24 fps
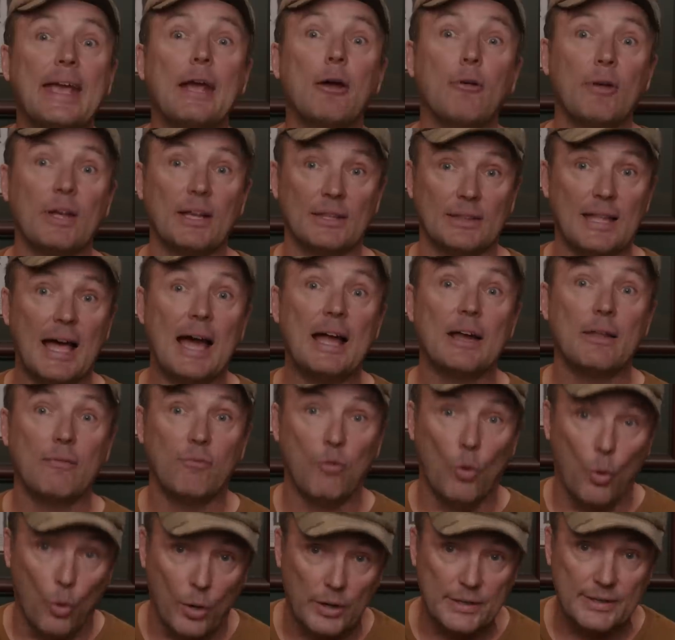carry a lot
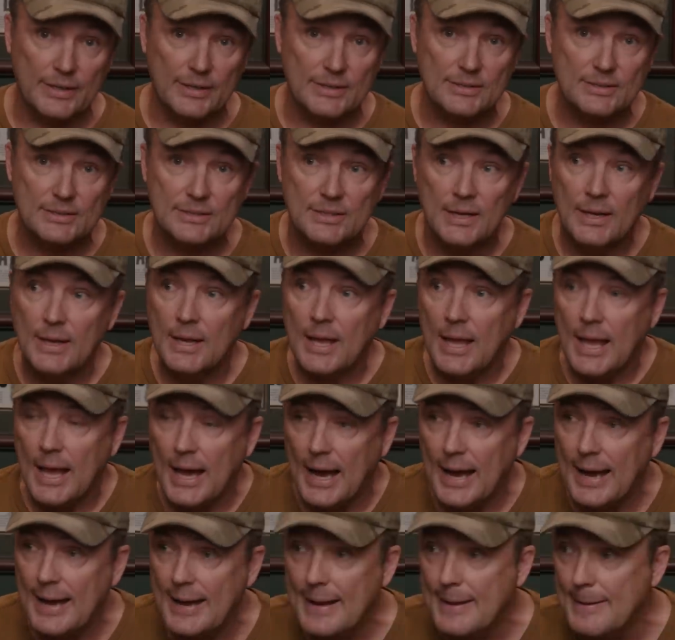of ordnance.
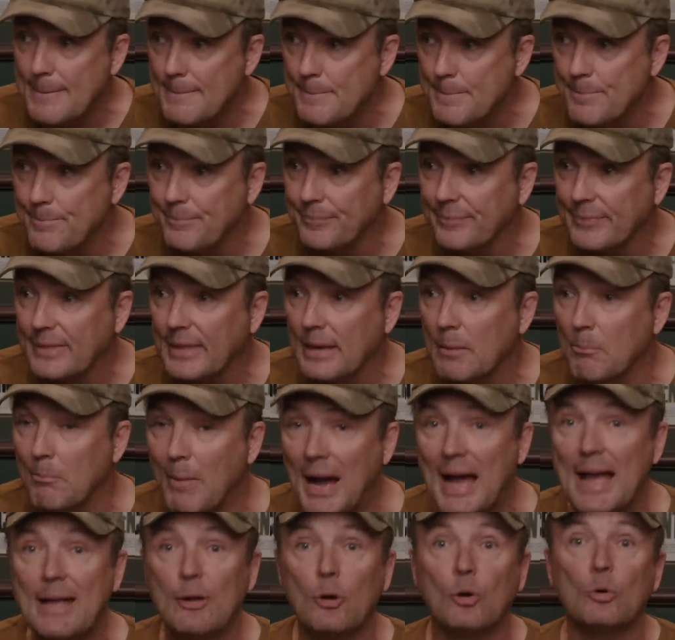Um,
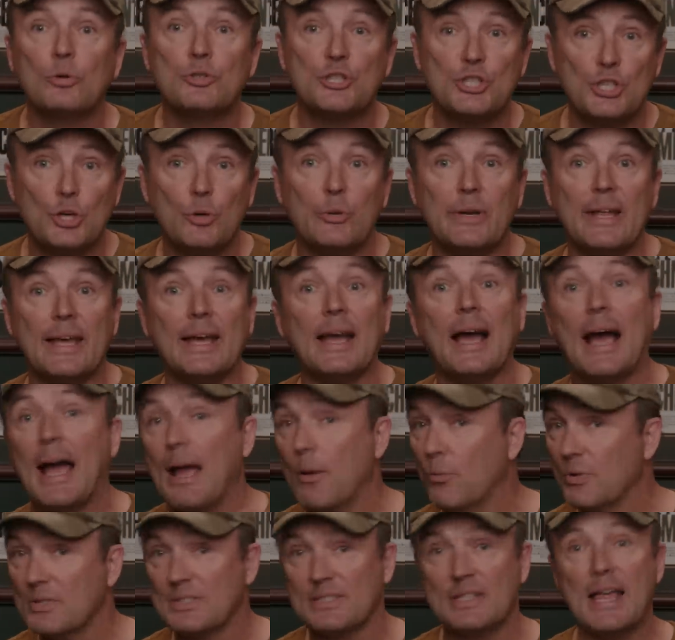my old unit,
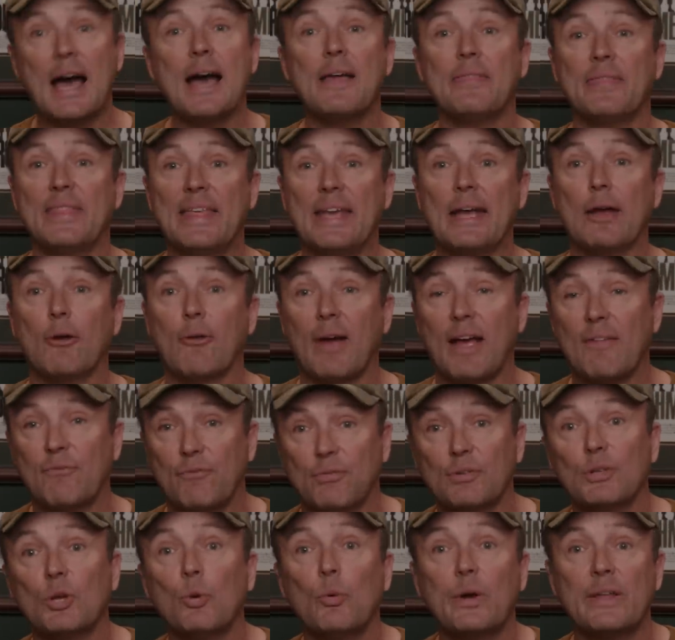I was not there. I
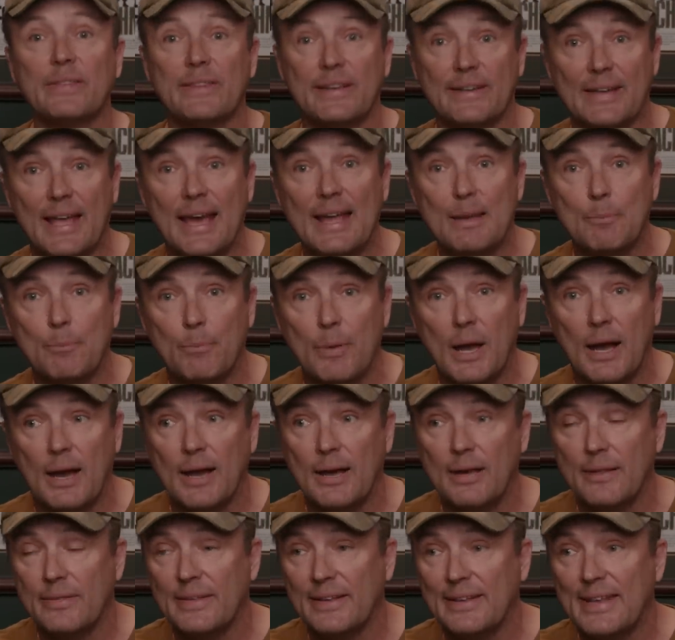flew in the night,
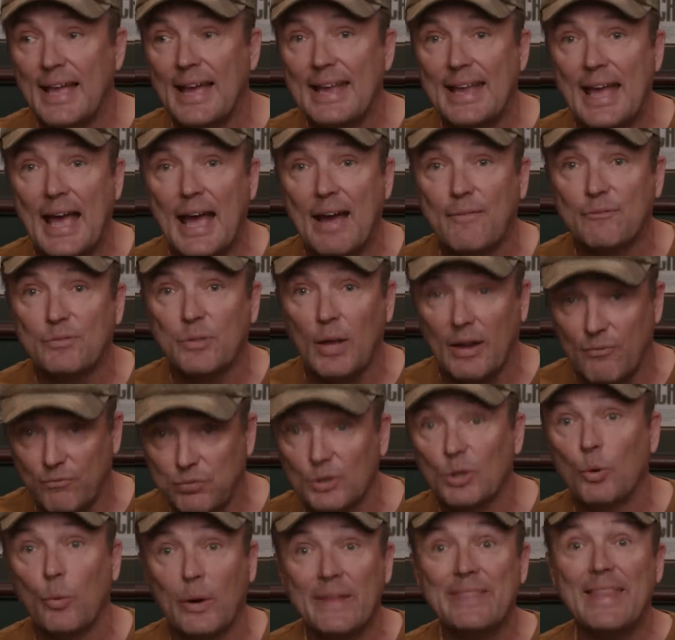uh, the night after, I
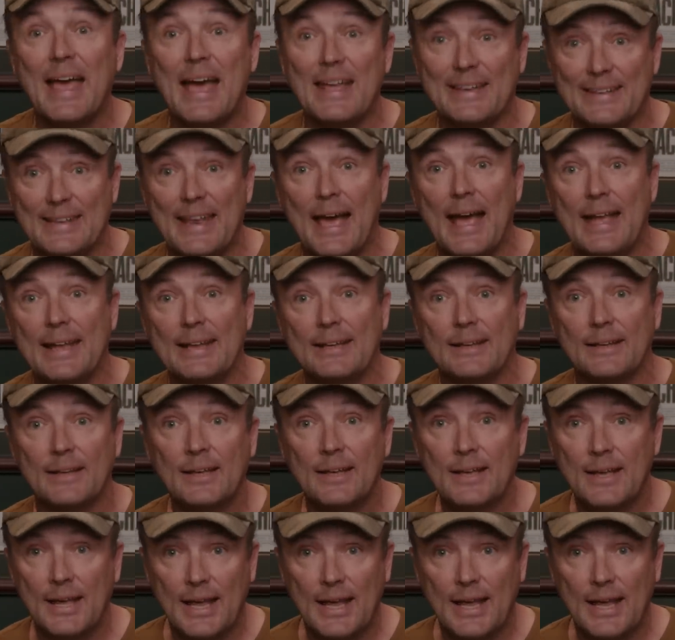flew in that night